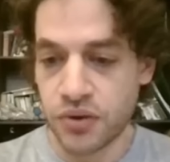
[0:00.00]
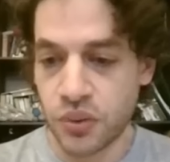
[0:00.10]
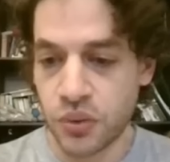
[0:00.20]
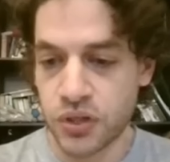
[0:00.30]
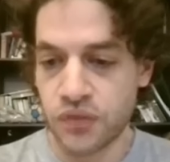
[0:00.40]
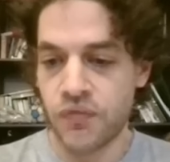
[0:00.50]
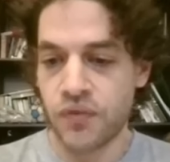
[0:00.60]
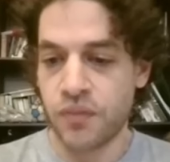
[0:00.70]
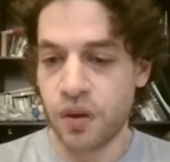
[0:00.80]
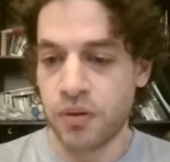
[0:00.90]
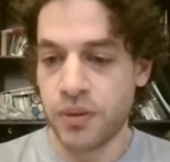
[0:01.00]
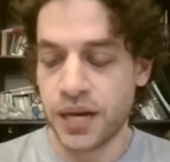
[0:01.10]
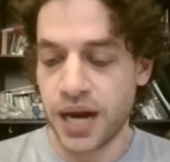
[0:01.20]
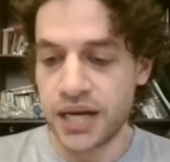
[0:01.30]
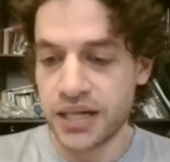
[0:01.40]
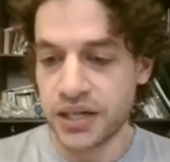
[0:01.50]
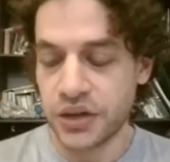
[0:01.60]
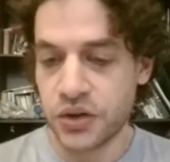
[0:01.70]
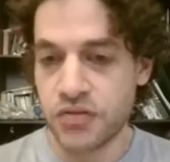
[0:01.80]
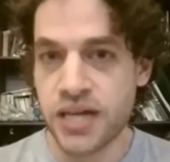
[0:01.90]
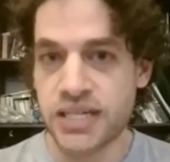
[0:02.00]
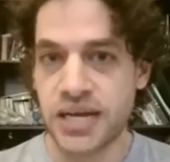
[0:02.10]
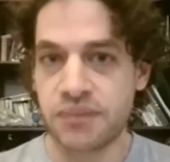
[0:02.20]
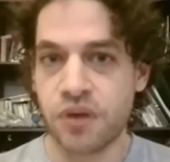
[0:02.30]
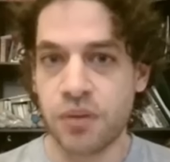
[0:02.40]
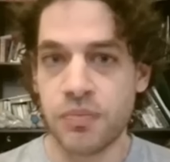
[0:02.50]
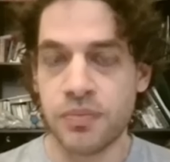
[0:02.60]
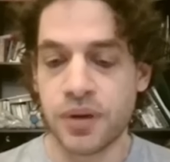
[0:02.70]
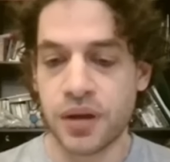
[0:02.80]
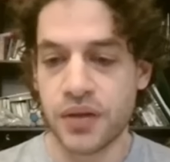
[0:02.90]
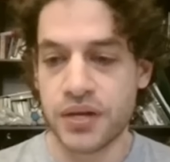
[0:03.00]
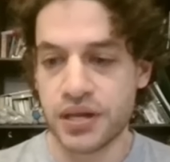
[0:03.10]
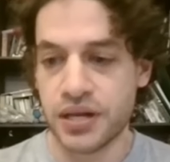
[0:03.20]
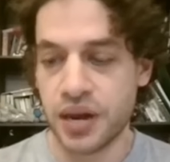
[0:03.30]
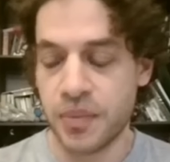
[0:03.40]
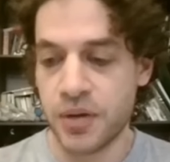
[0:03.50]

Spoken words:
root cause of the problem. And until you address that problem, the